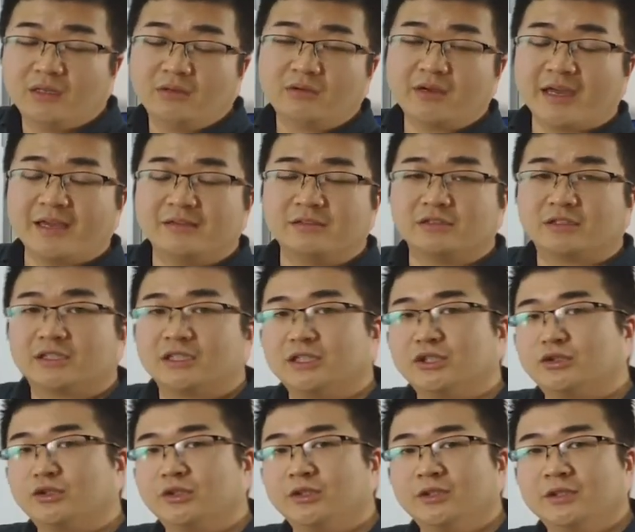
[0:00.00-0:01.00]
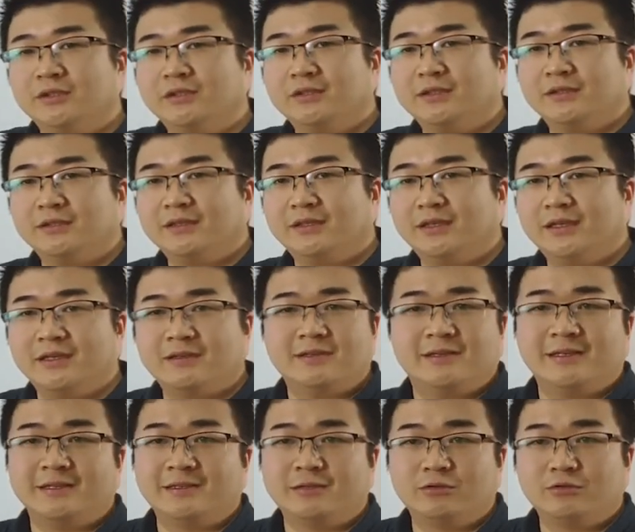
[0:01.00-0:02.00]
You can search
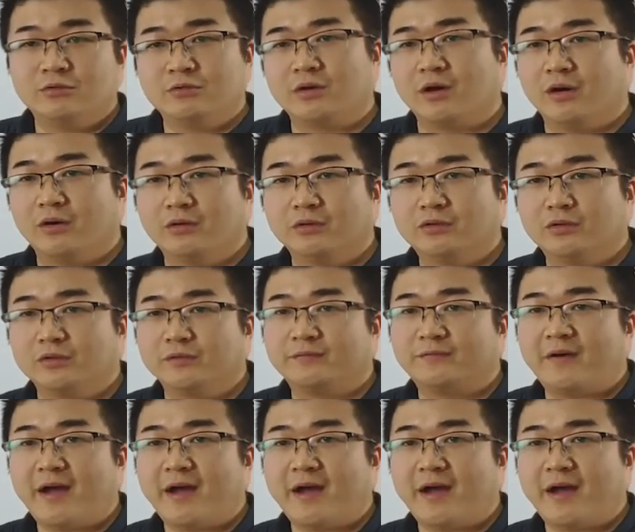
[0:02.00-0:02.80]
it in Google to